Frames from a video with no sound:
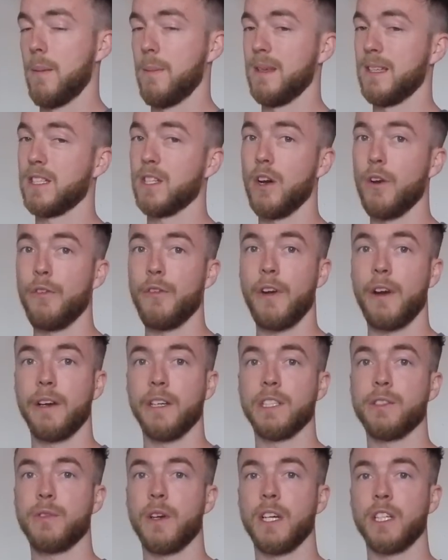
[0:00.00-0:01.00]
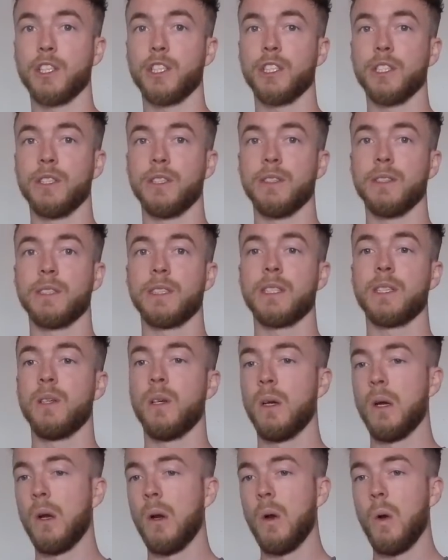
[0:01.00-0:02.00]
It's got various functions,
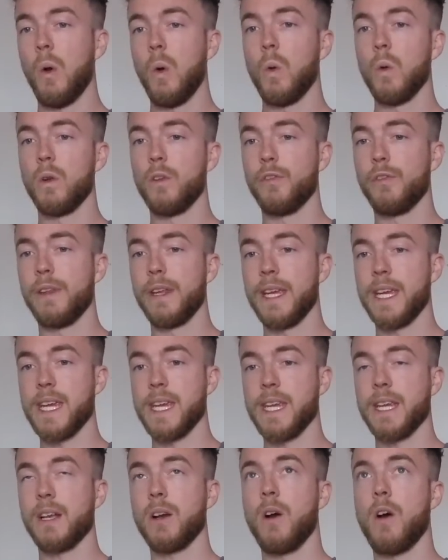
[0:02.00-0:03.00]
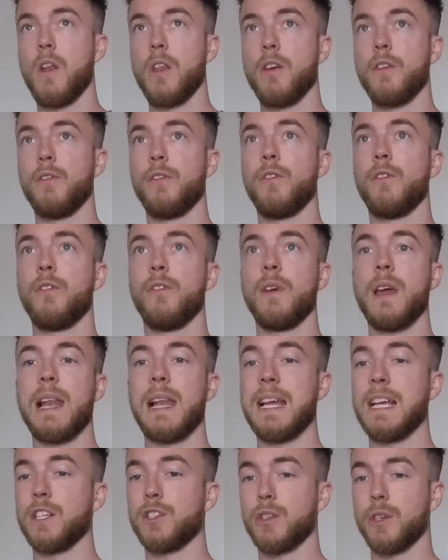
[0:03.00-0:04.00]
all of the kind of
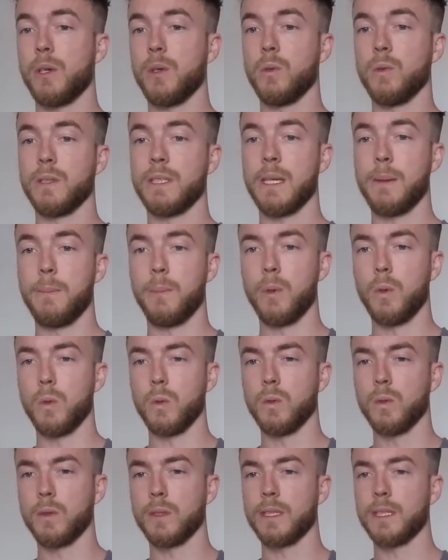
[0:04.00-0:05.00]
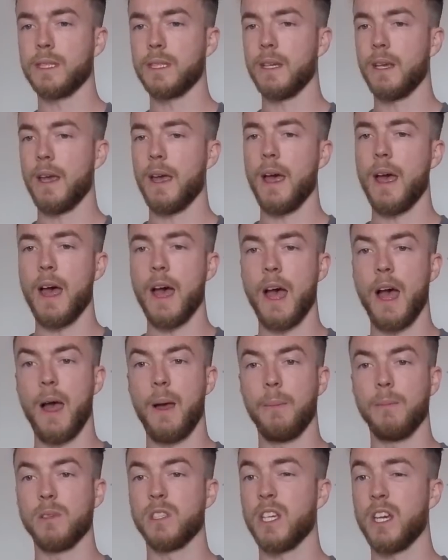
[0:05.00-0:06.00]
electrical symbols,
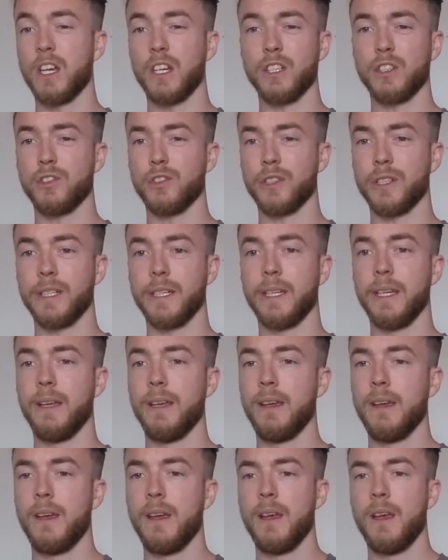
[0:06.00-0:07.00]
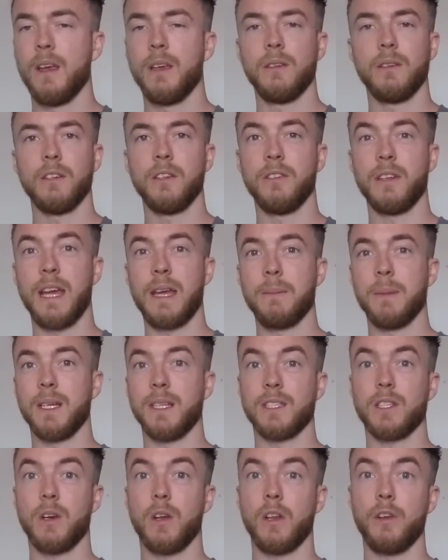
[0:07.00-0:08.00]
circuitry, you name it,
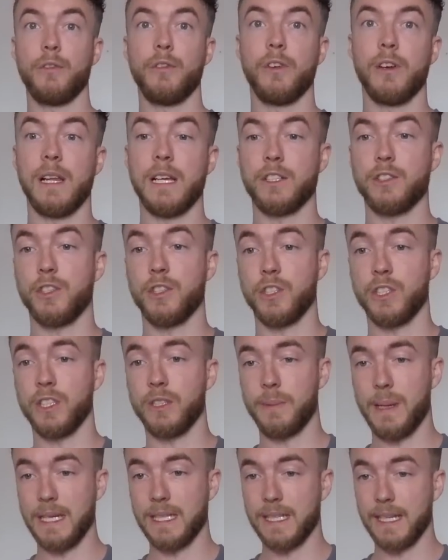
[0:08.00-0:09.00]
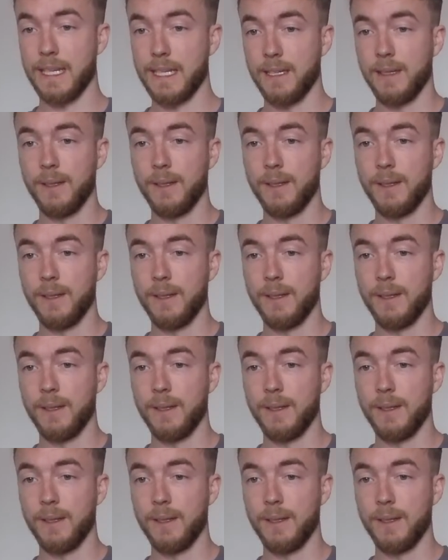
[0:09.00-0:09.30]
it's got it for electricians basically.